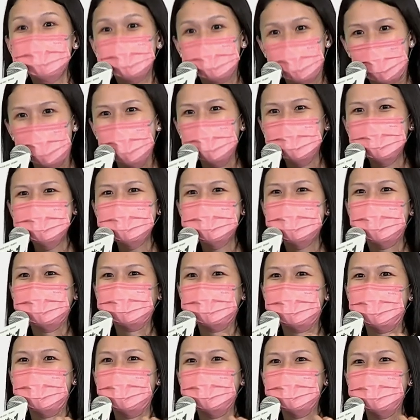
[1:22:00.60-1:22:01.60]
break through
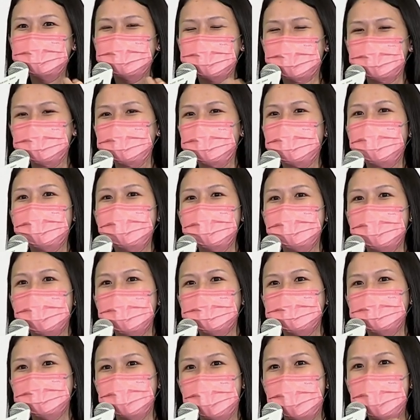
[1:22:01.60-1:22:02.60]
the uh, four
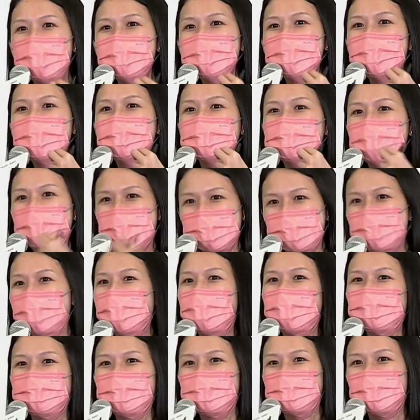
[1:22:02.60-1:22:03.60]
walls so that we
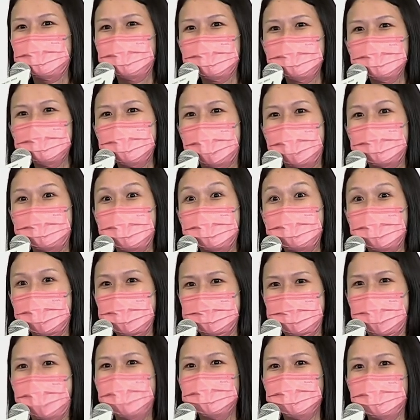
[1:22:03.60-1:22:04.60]
can
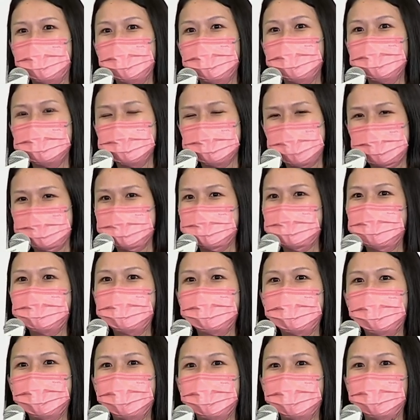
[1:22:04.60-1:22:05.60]
really
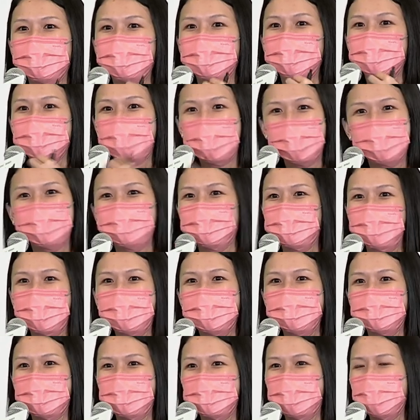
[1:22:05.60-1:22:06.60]
so that we can
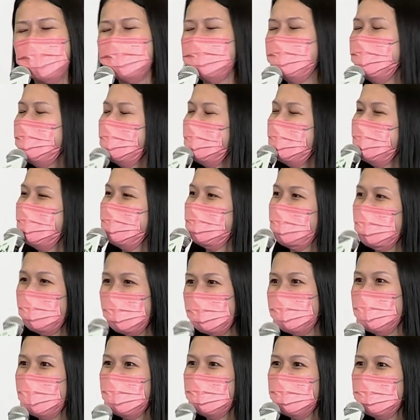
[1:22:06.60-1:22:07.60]
move forward to
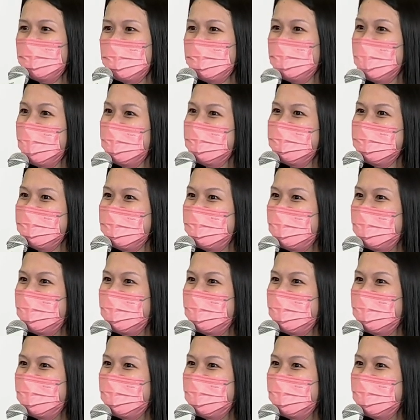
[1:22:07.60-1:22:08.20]
the future